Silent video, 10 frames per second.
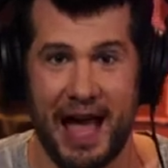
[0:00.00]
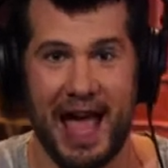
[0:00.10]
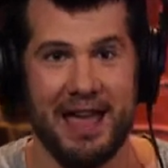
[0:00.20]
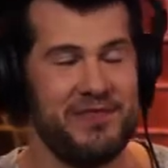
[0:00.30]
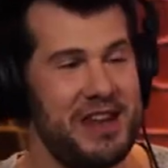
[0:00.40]

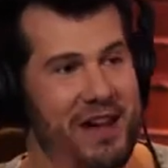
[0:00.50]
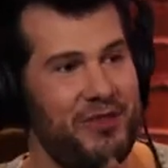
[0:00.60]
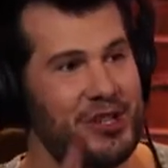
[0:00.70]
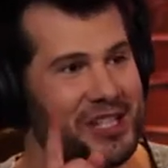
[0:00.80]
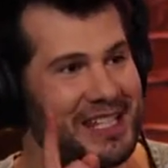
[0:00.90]
I have
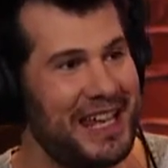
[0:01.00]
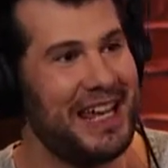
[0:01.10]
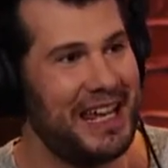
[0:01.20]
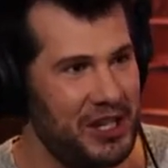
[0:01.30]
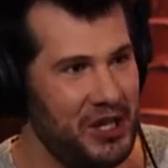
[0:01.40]
never
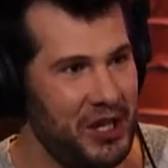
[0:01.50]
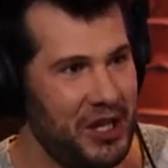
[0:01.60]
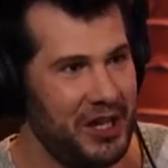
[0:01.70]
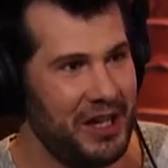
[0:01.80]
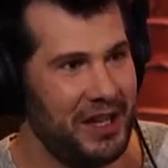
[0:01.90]
seen
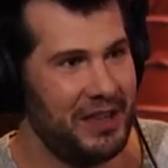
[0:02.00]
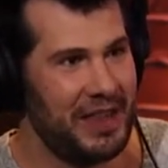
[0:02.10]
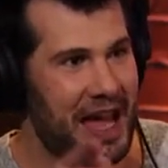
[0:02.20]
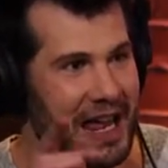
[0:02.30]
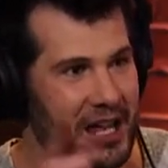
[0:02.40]

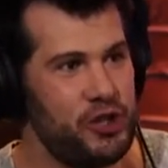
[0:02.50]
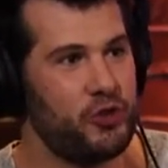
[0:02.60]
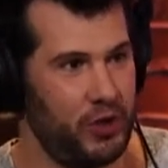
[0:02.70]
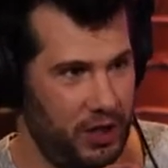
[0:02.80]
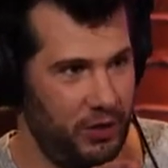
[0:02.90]
that
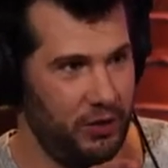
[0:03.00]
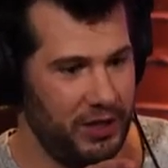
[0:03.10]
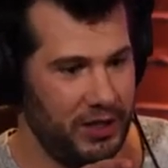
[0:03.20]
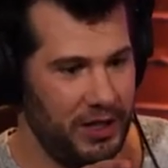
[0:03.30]
intro